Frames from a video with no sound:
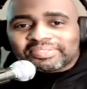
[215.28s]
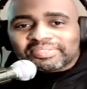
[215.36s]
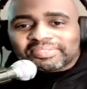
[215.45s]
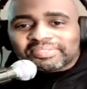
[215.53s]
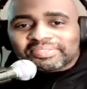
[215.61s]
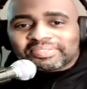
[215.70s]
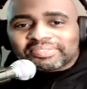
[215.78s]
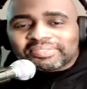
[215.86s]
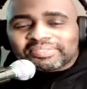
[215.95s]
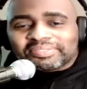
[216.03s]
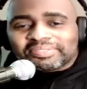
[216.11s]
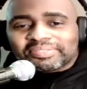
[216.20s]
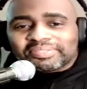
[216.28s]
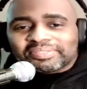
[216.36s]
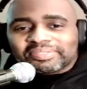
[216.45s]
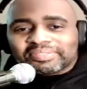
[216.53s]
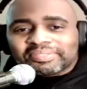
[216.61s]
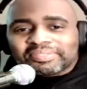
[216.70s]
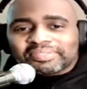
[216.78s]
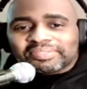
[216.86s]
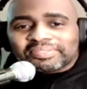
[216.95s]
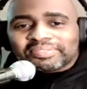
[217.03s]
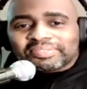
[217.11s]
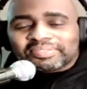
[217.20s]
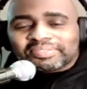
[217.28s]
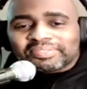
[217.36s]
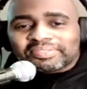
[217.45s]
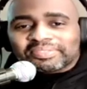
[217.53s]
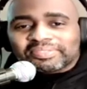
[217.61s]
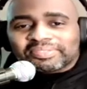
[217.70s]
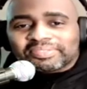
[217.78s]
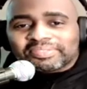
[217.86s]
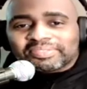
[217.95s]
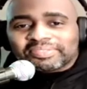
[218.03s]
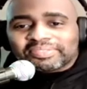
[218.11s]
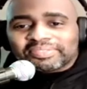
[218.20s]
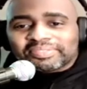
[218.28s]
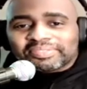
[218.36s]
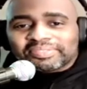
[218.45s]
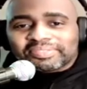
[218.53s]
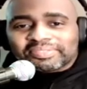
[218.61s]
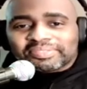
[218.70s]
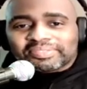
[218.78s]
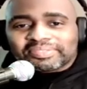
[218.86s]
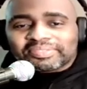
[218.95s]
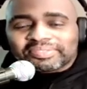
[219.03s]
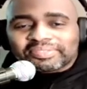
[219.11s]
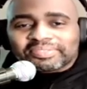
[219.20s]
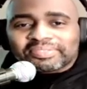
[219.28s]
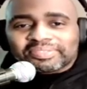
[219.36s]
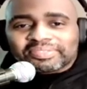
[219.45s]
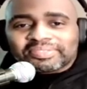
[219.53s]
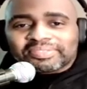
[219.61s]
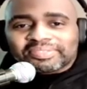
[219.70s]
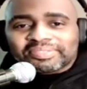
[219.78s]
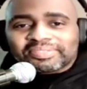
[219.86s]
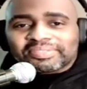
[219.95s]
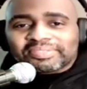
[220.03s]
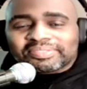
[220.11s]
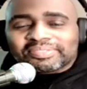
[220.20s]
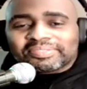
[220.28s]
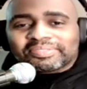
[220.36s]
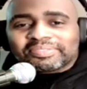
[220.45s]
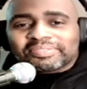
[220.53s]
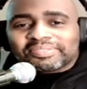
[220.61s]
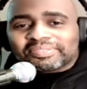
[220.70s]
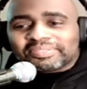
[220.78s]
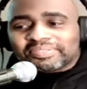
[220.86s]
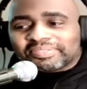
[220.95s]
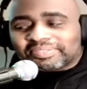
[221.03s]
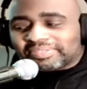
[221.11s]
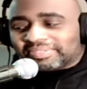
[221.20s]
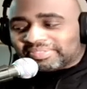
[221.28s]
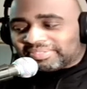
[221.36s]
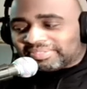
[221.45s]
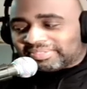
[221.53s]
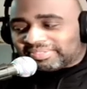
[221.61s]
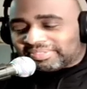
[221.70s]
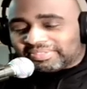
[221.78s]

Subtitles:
The person shown says nothing.